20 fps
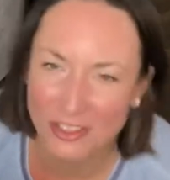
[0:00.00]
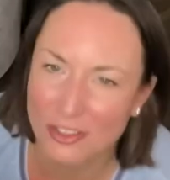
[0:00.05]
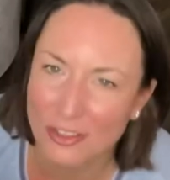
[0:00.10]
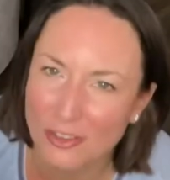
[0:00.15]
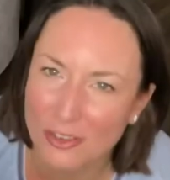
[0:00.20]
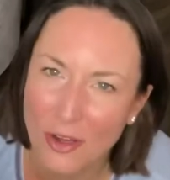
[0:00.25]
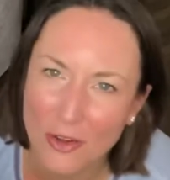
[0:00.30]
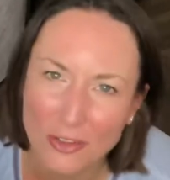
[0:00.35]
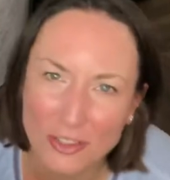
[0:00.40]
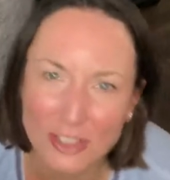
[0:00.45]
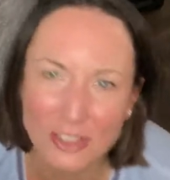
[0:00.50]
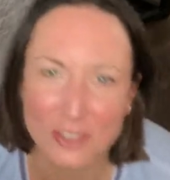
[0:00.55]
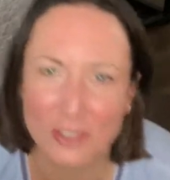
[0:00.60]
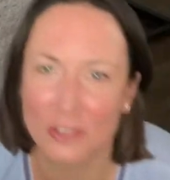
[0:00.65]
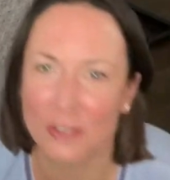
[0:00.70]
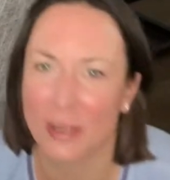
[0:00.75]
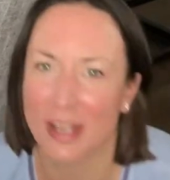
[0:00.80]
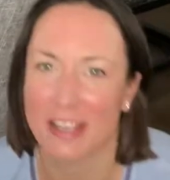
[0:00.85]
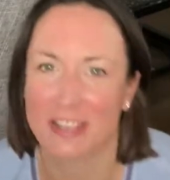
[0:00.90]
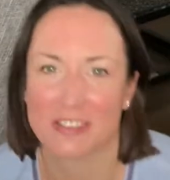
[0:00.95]
you only
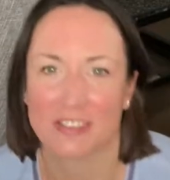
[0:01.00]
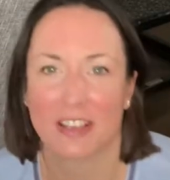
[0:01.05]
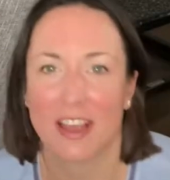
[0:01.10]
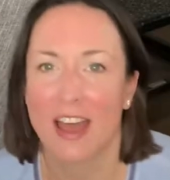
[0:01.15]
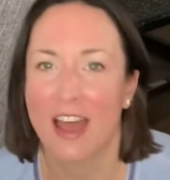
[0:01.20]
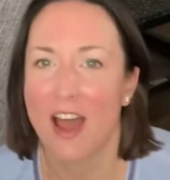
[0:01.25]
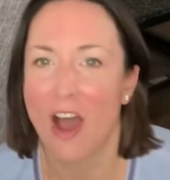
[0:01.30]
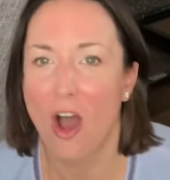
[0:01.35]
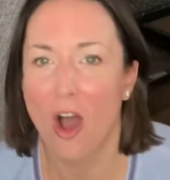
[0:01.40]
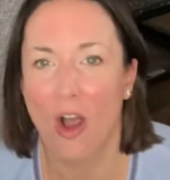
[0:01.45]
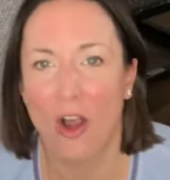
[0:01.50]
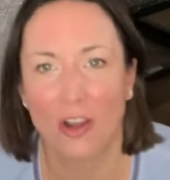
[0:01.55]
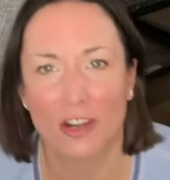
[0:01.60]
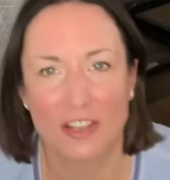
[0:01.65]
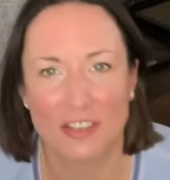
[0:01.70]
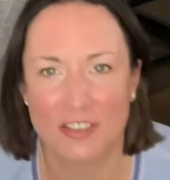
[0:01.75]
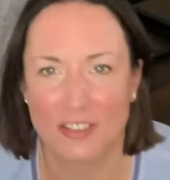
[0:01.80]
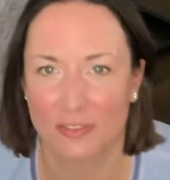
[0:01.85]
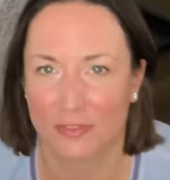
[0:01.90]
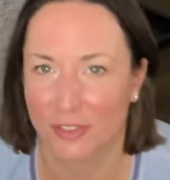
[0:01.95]
do as hard
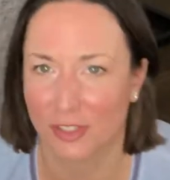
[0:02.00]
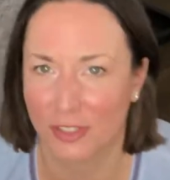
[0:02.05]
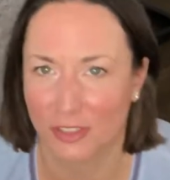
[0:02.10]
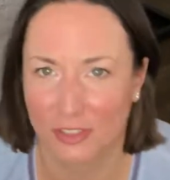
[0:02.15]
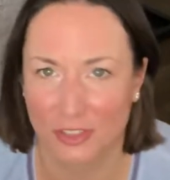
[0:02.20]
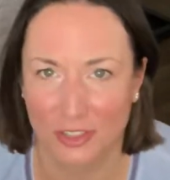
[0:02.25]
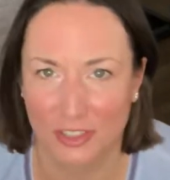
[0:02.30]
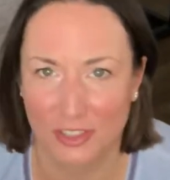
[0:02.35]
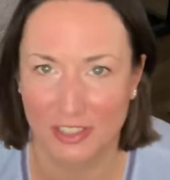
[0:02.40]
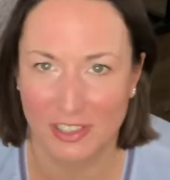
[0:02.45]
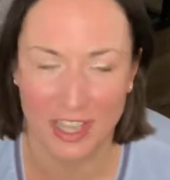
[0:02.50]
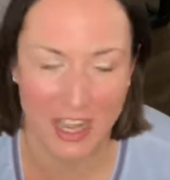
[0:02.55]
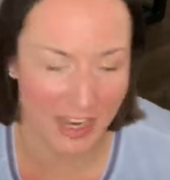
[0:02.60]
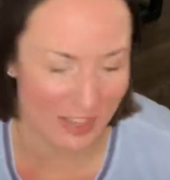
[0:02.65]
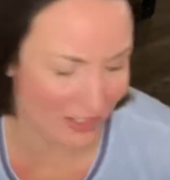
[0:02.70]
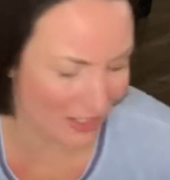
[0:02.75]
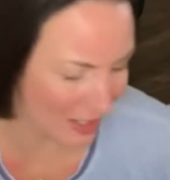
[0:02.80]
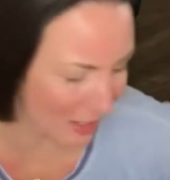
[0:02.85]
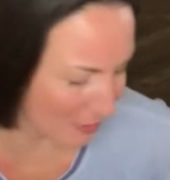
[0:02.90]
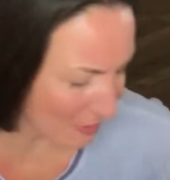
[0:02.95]
as it feels good,
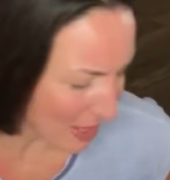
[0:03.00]
guys.